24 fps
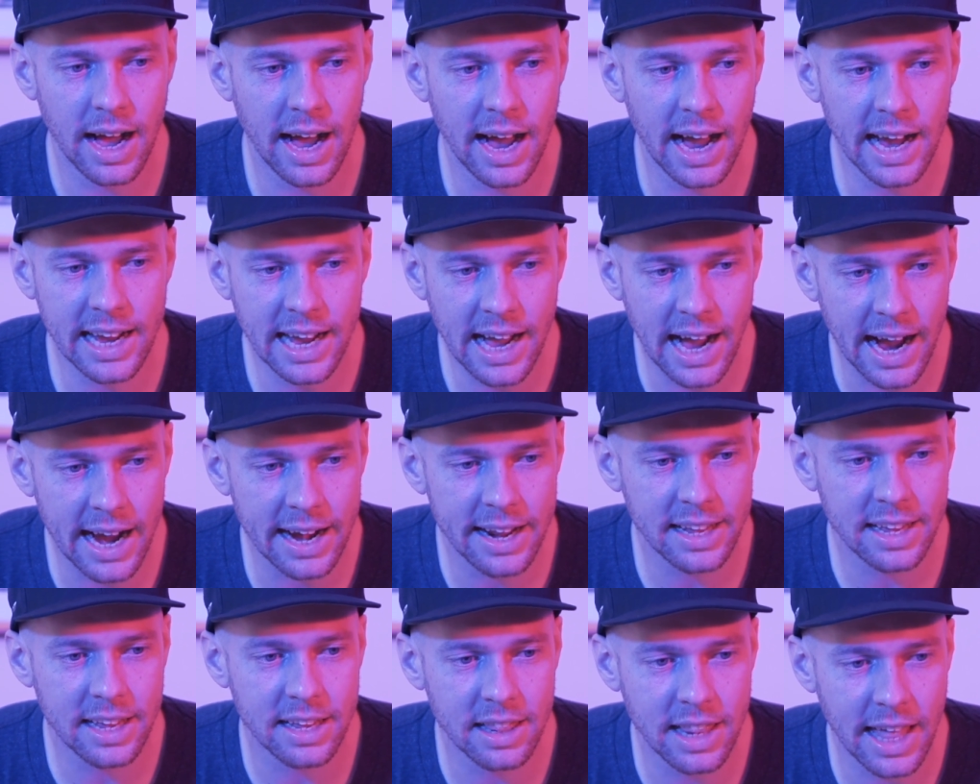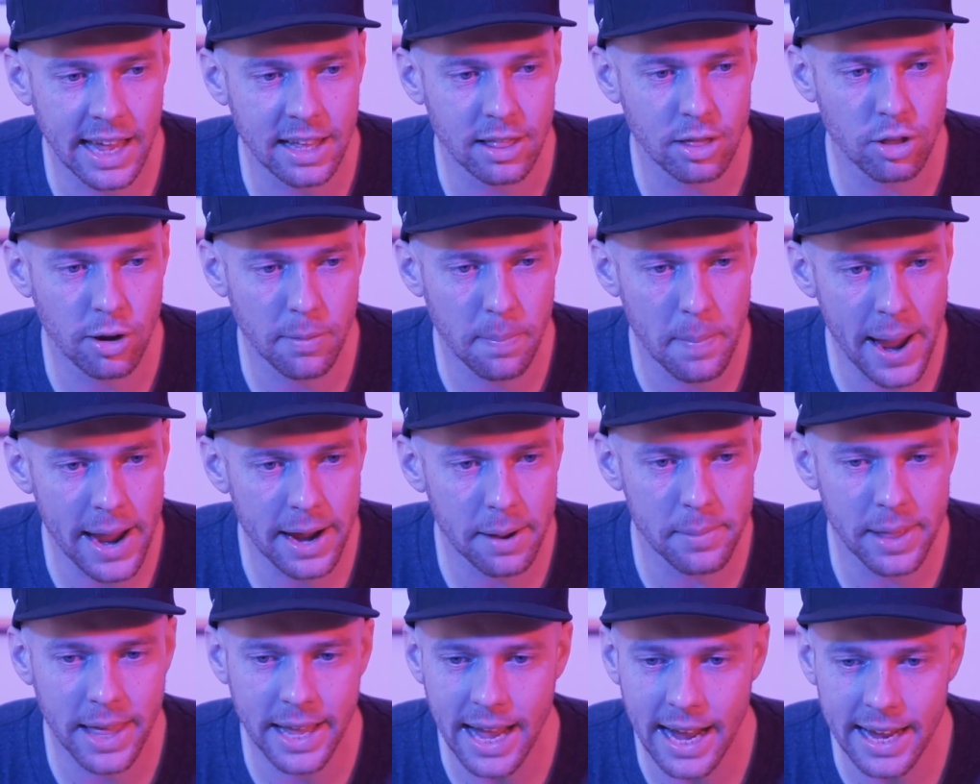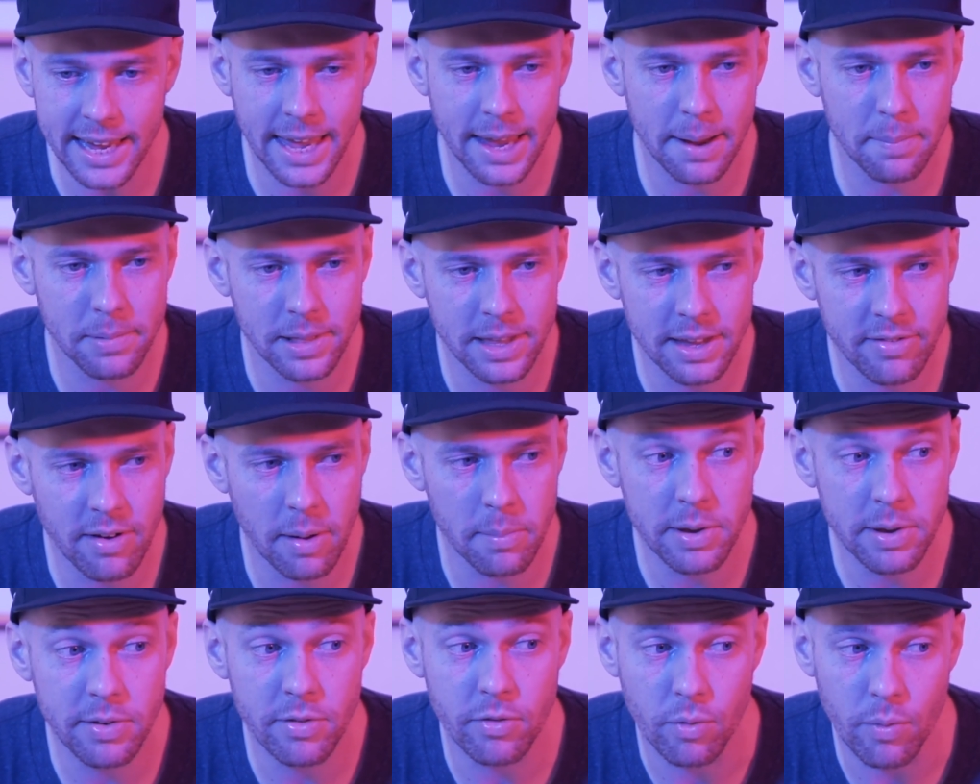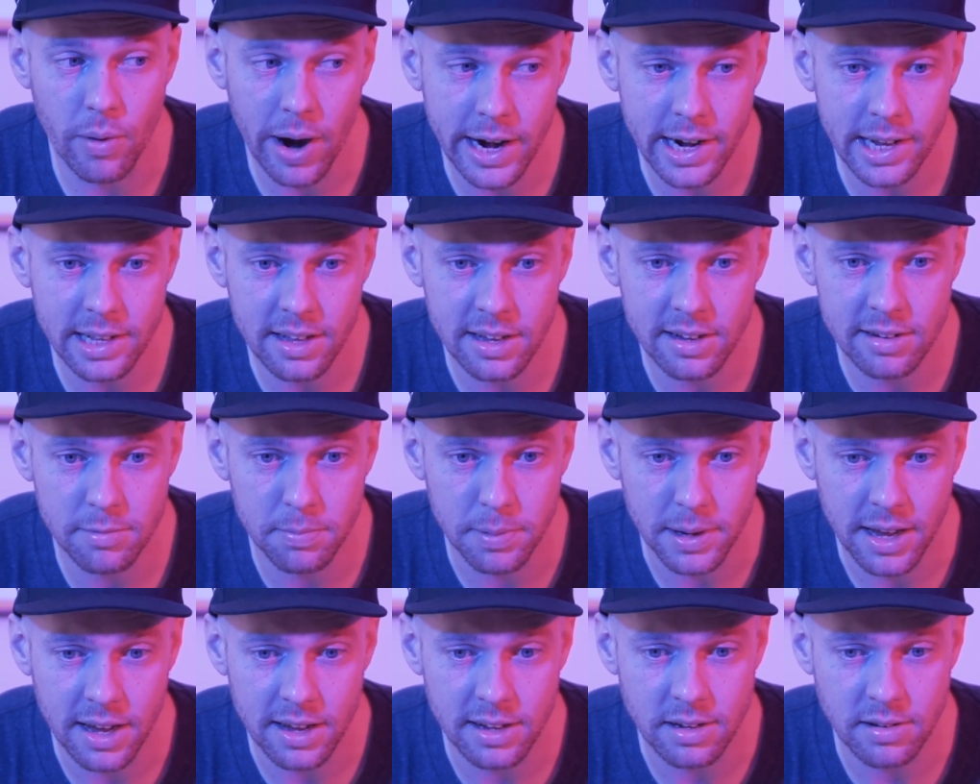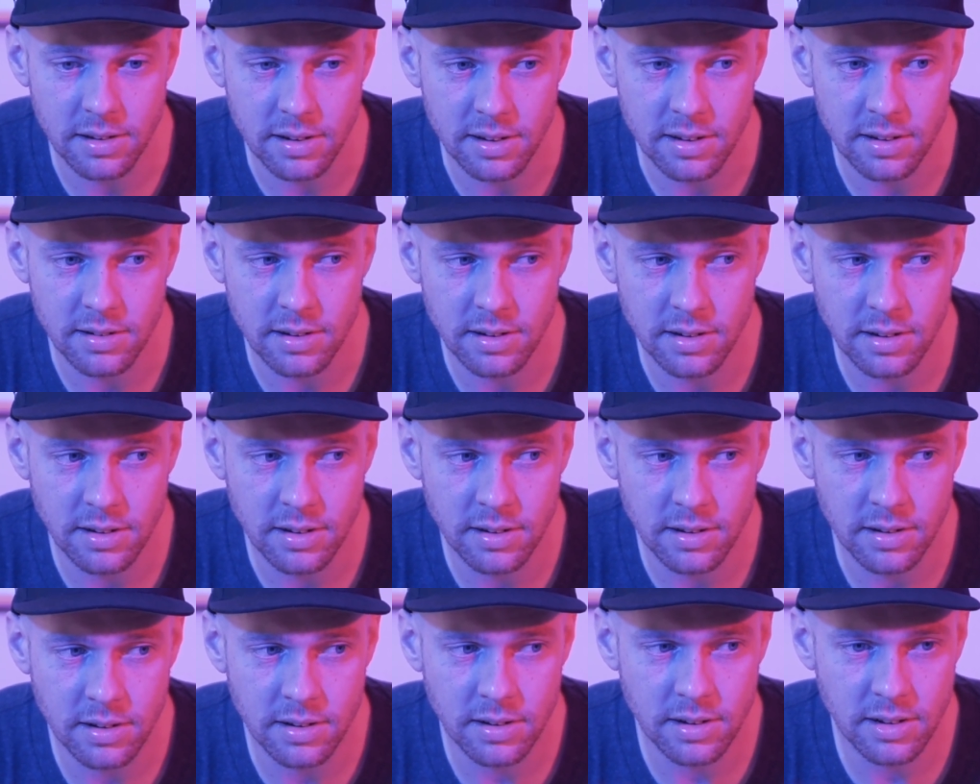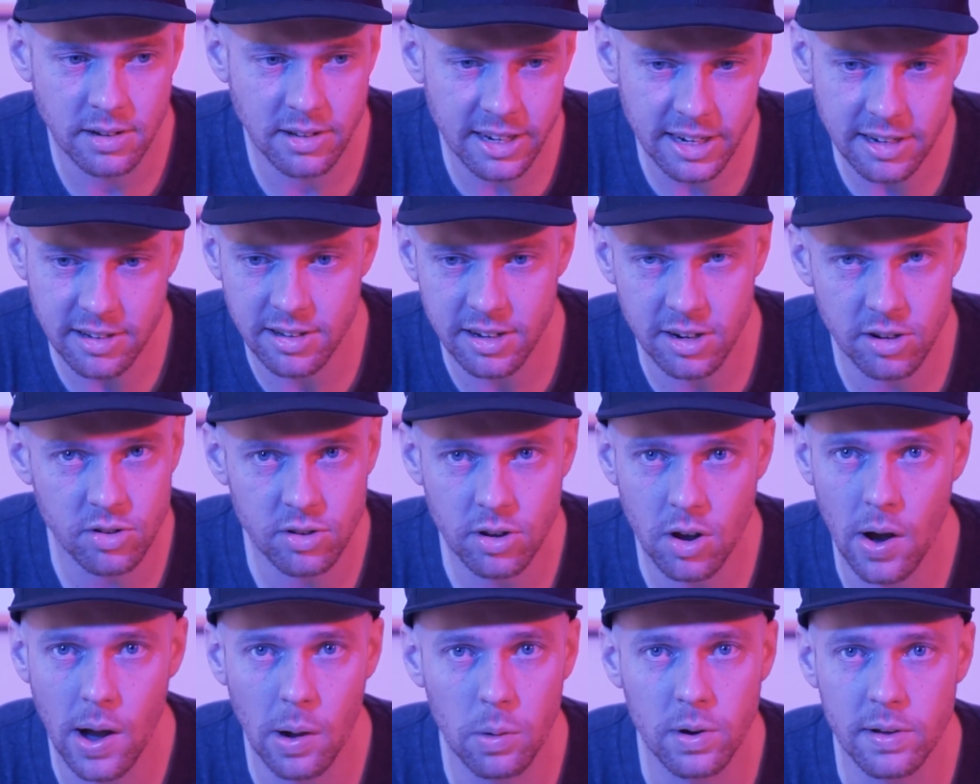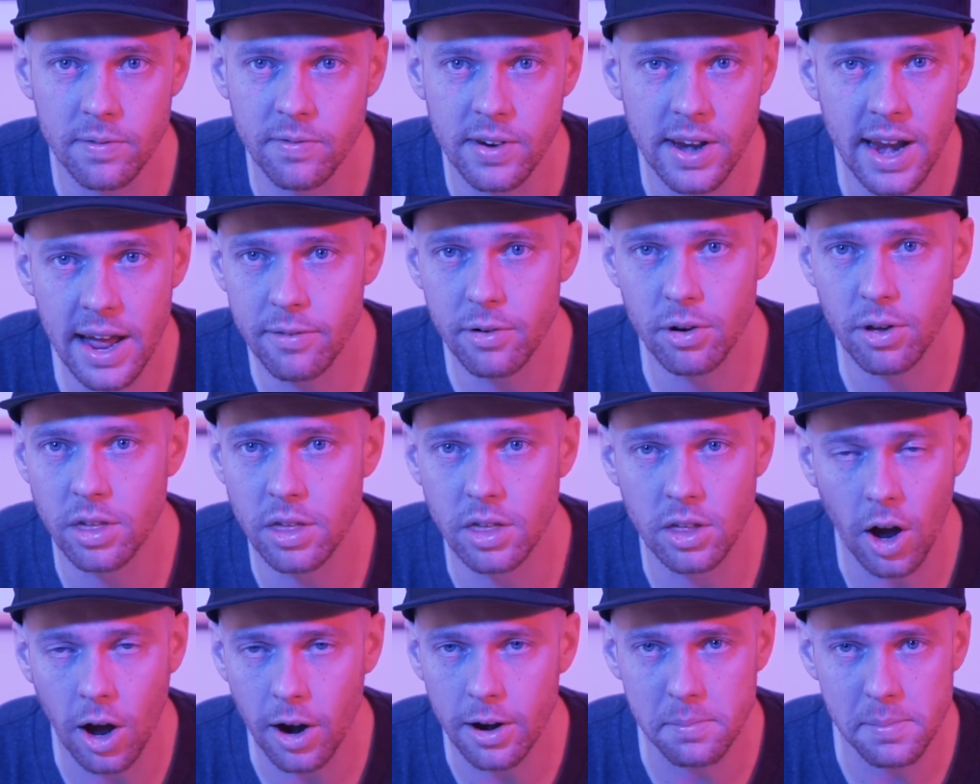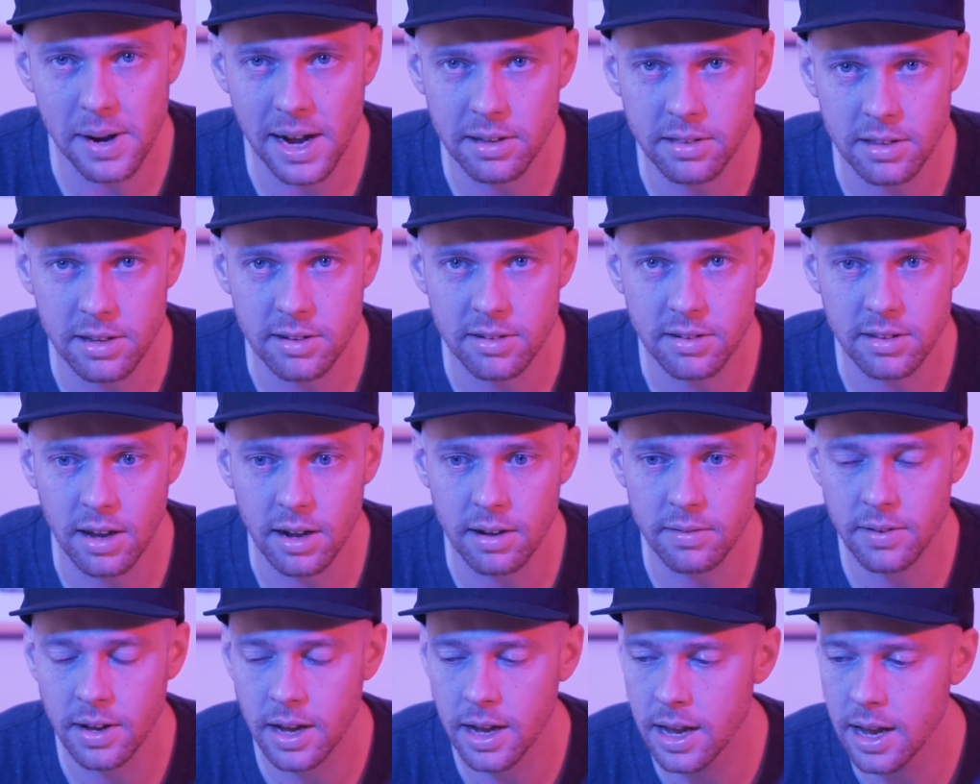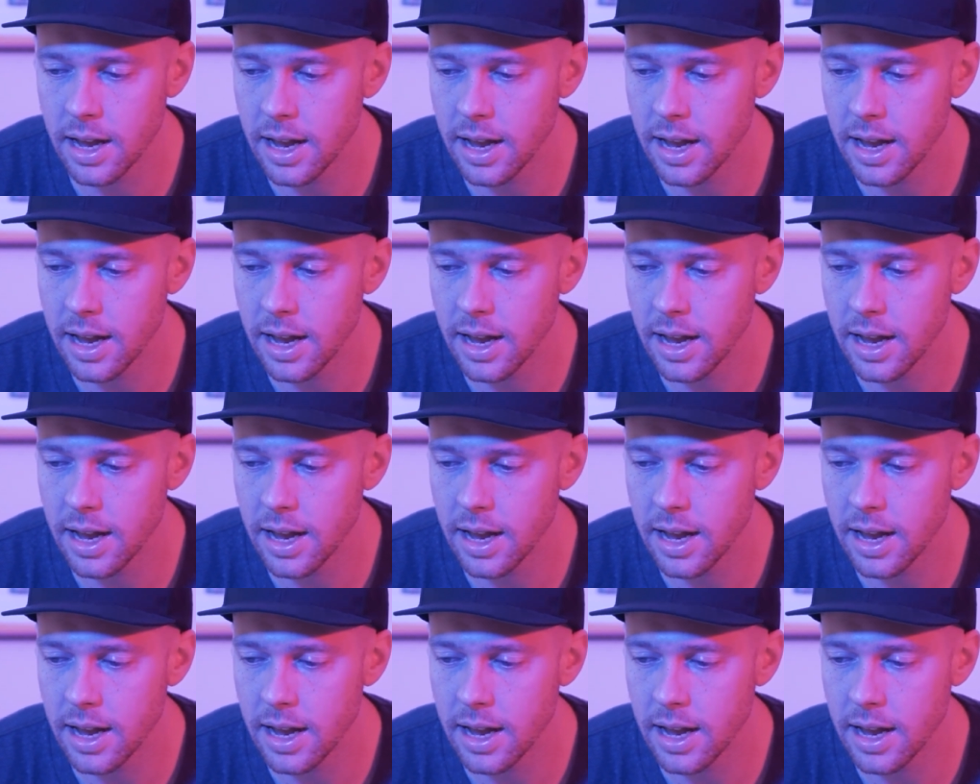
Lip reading: I kind of can like look back and be like, I can't believe I'm even writing this, because 6 years ago I would have never thought about this stuff.